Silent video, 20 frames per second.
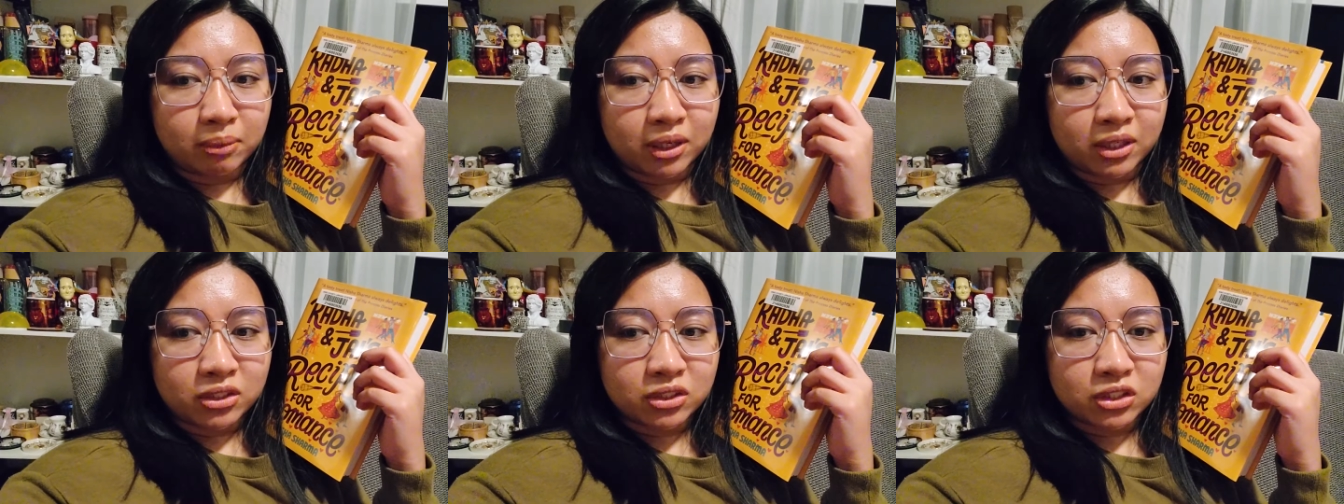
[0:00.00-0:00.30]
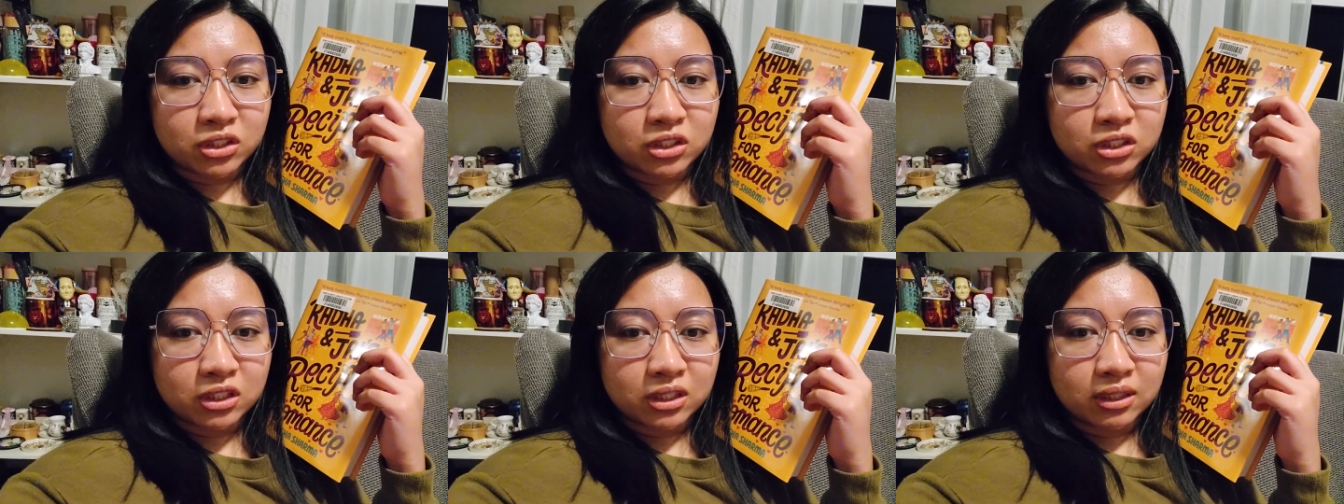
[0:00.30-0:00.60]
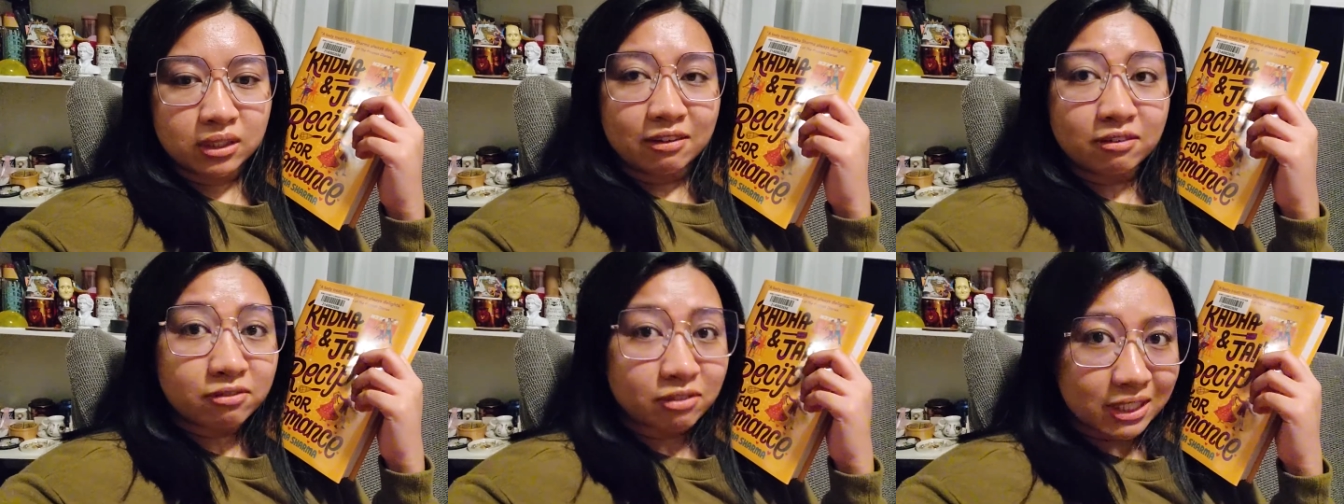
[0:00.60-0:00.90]
much
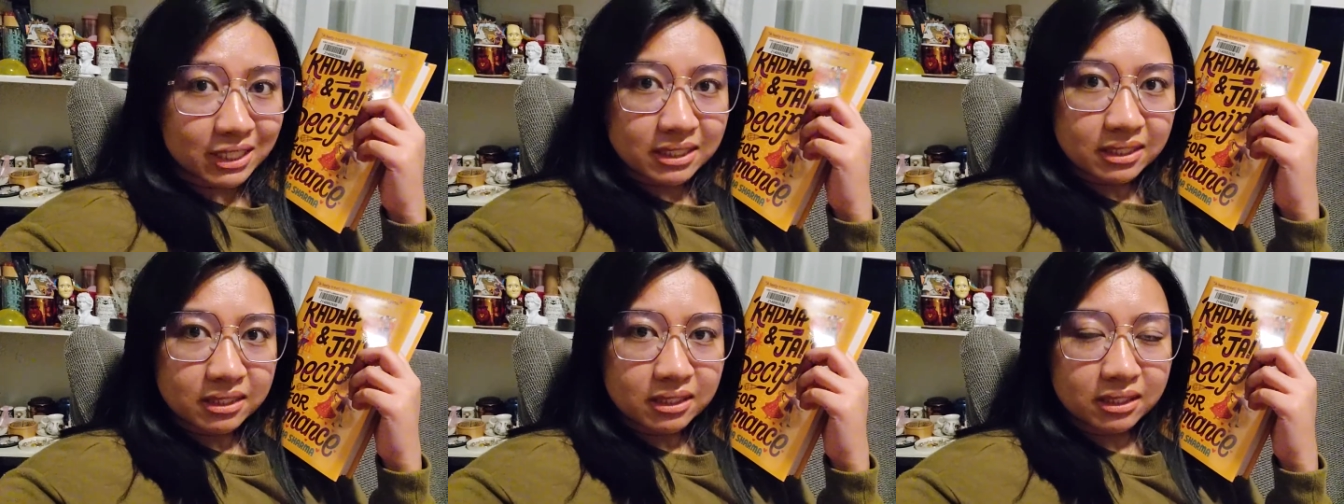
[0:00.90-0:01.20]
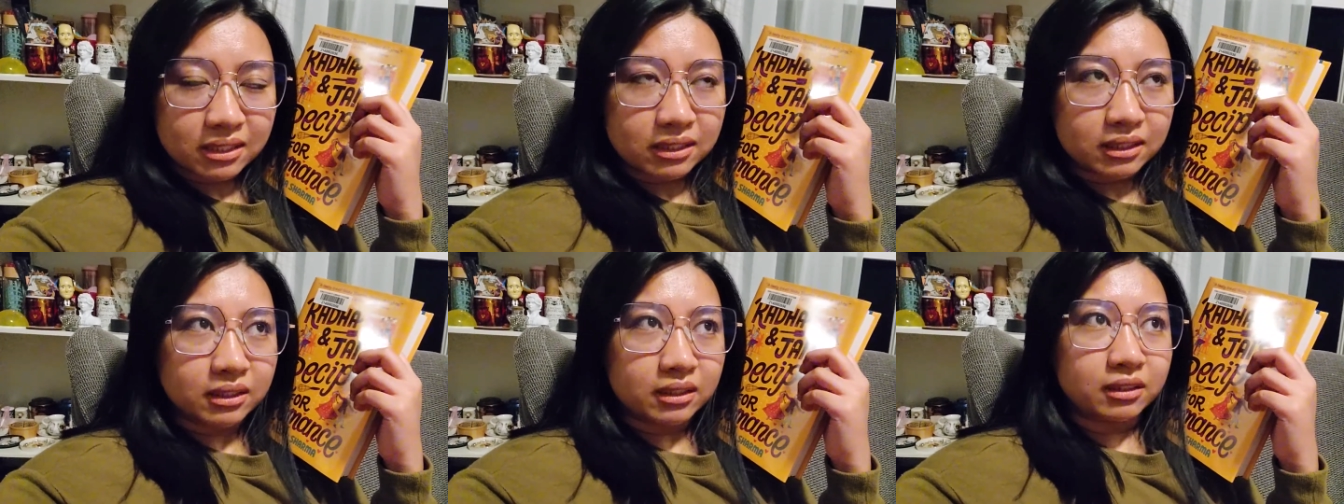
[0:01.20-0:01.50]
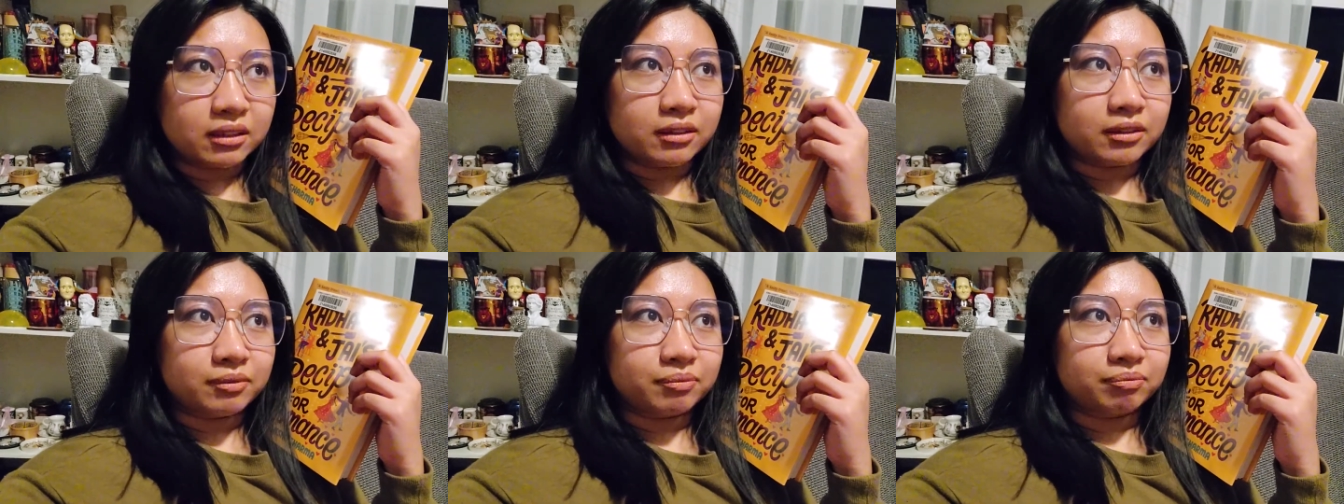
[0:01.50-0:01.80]
invested
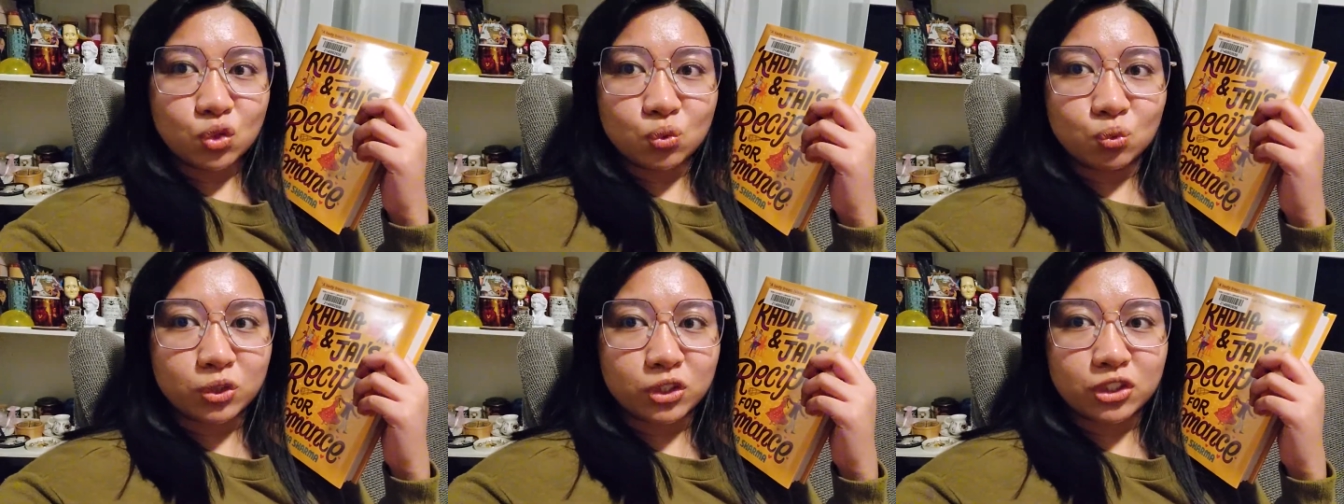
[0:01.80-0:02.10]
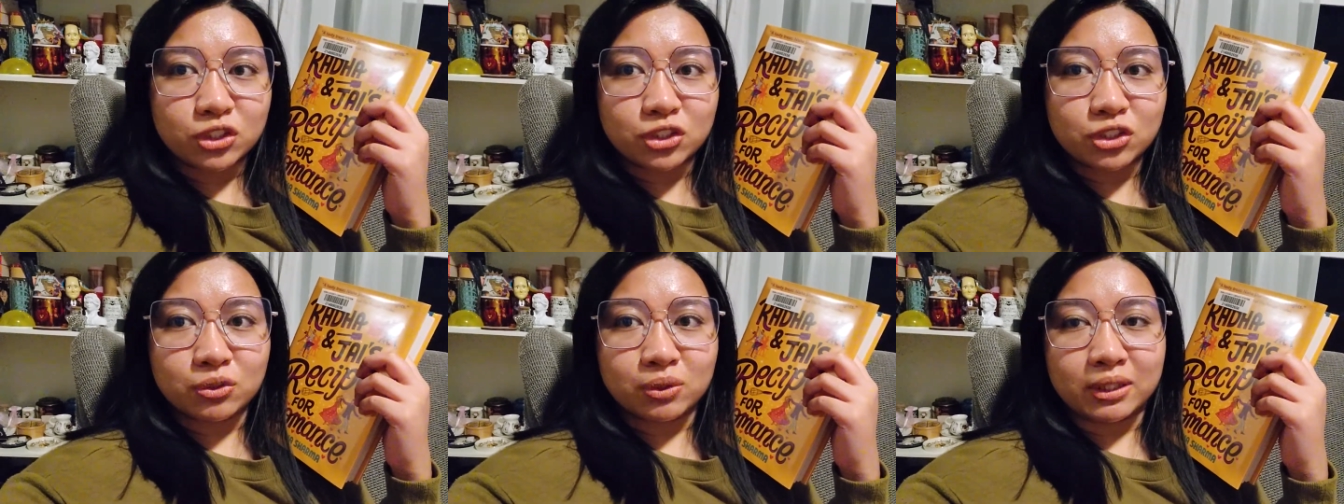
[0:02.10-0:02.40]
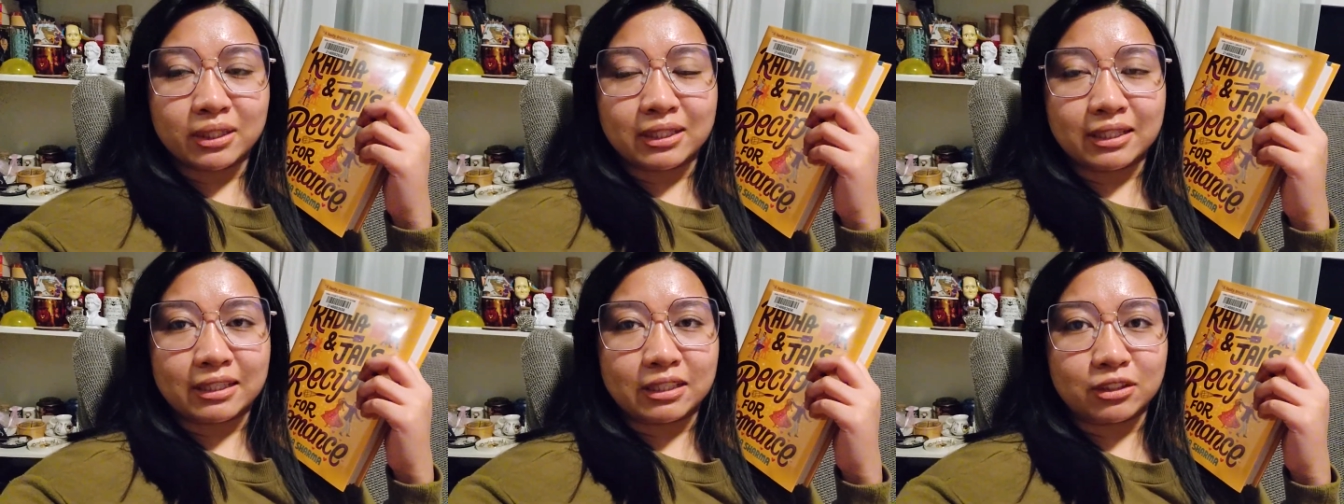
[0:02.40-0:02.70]
in what you're
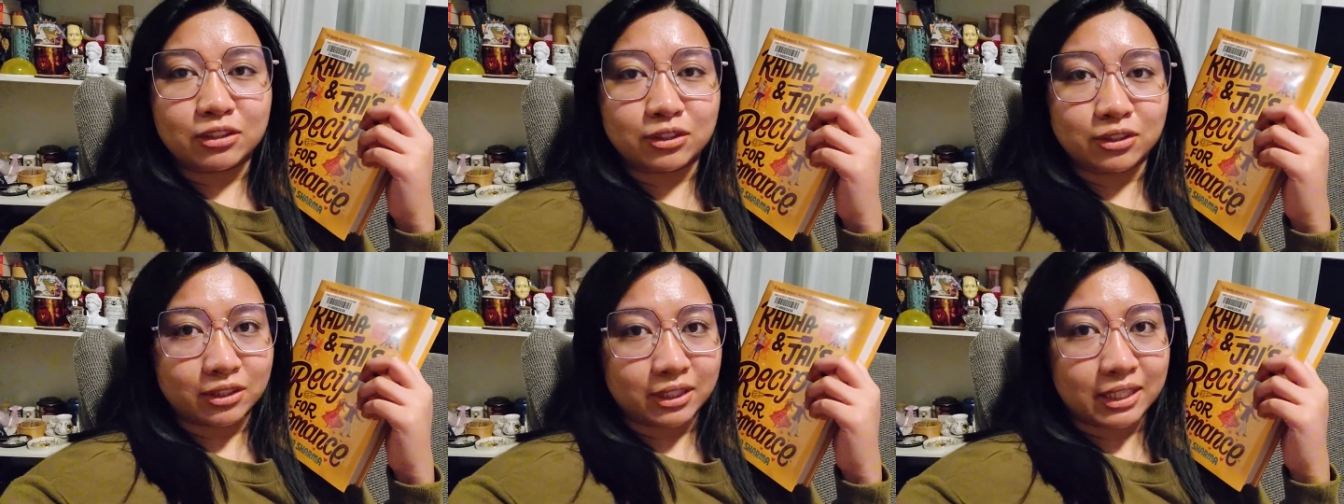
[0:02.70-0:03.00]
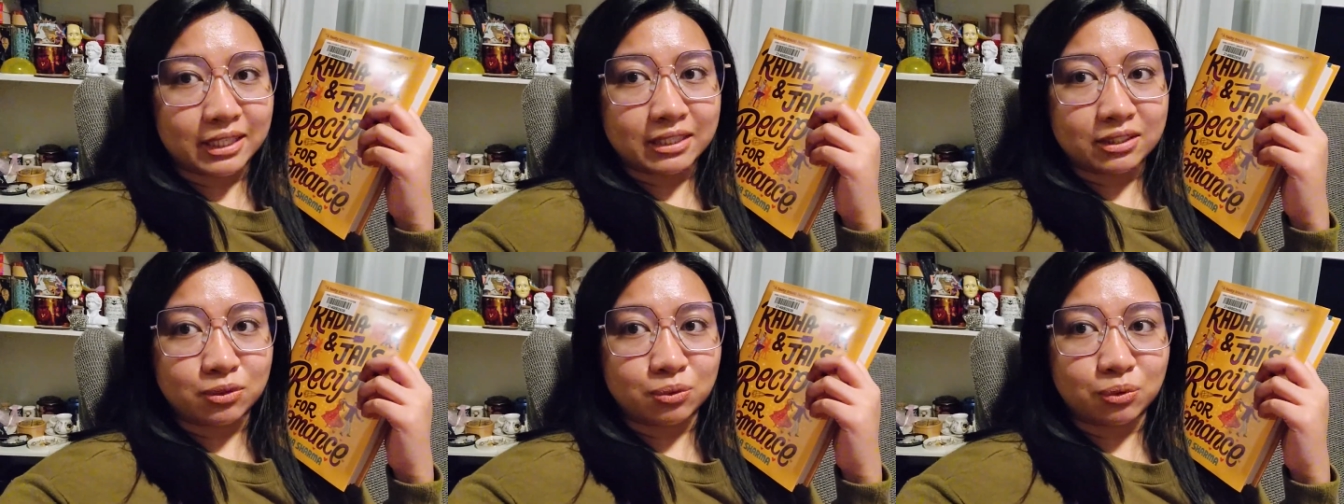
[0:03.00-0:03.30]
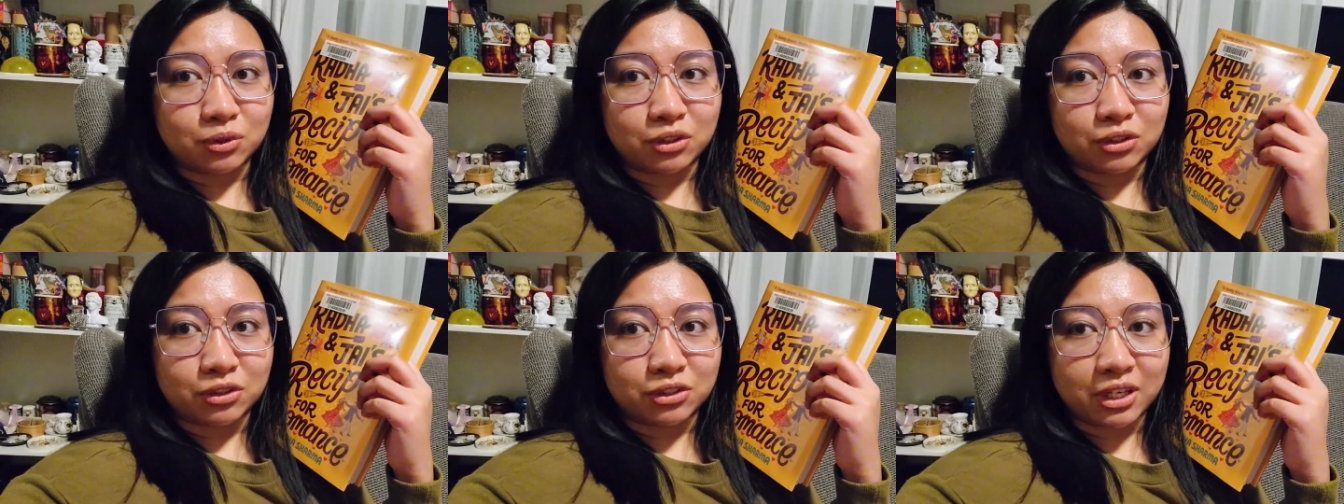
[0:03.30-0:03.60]
doing, like in her case
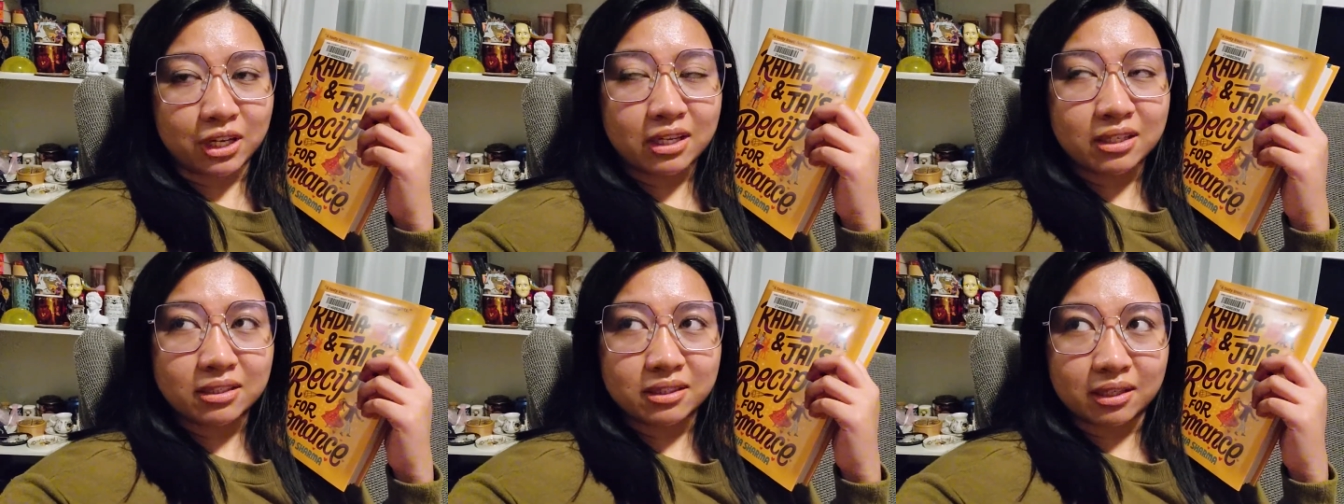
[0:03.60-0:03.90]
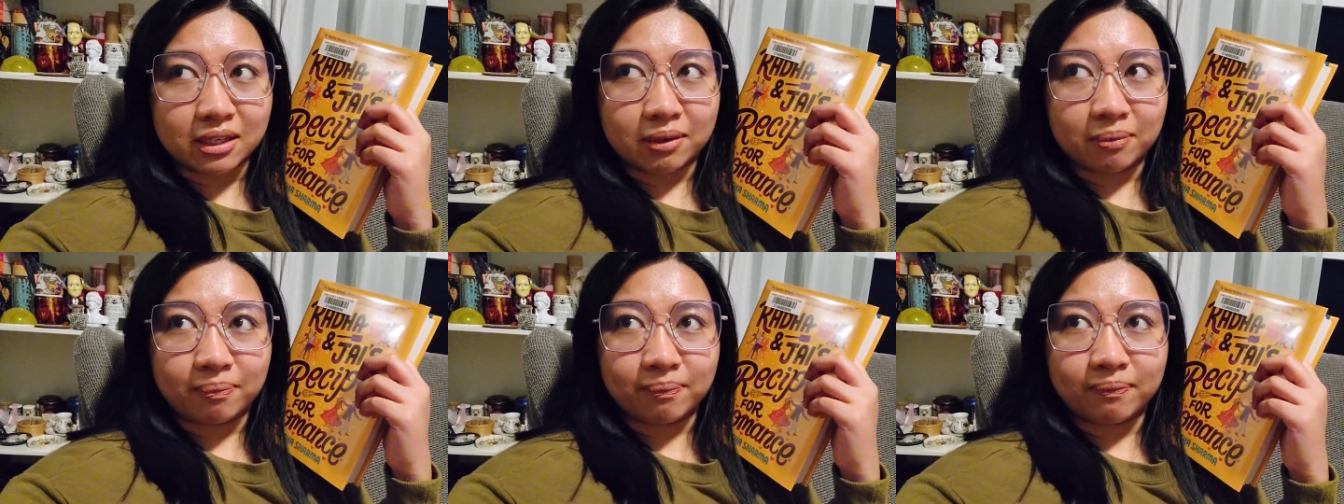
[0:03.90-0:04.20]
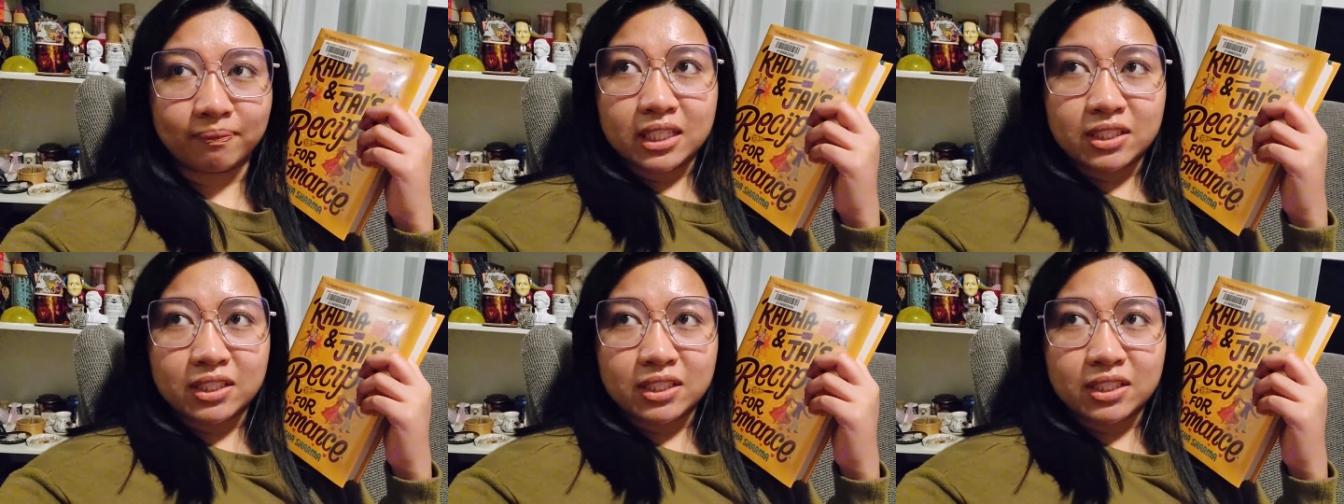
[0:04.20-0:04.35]
with her dancing.